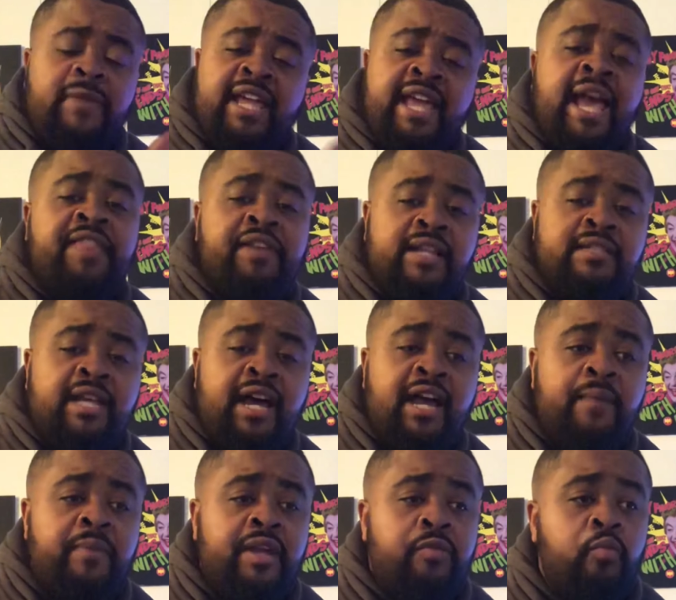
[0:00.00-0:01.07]
at that
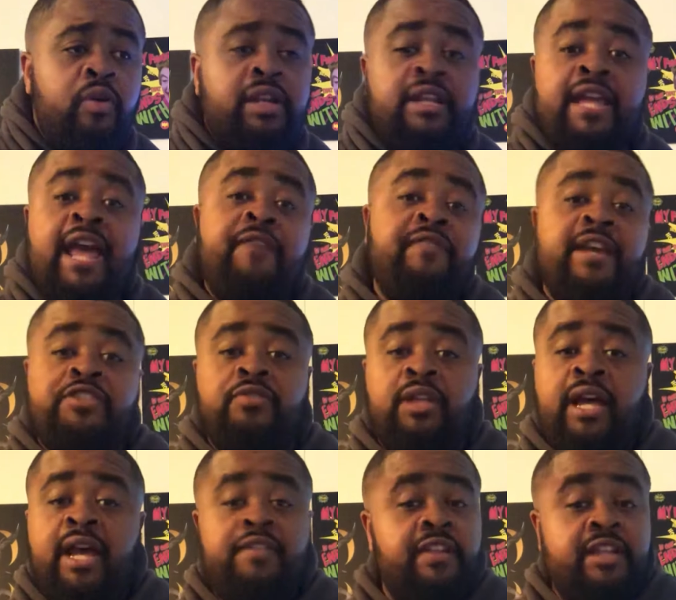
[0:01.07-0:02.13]
time, and we didn't have natural
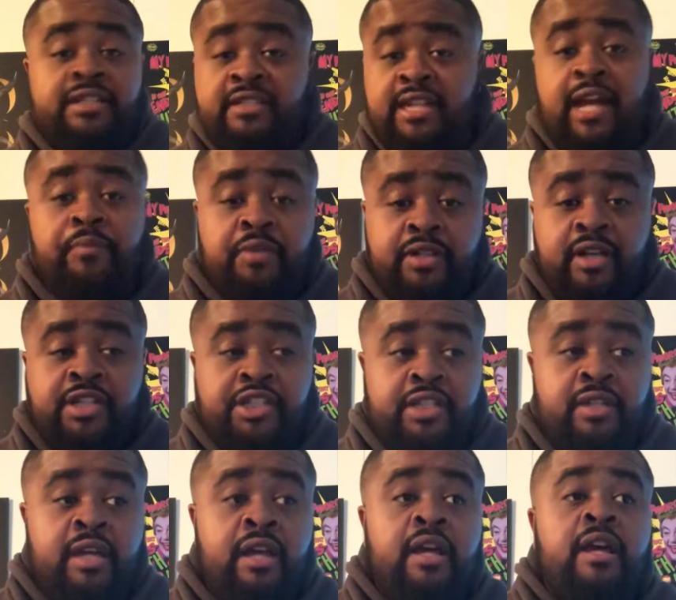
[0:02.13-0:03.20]
light. They just stopped production.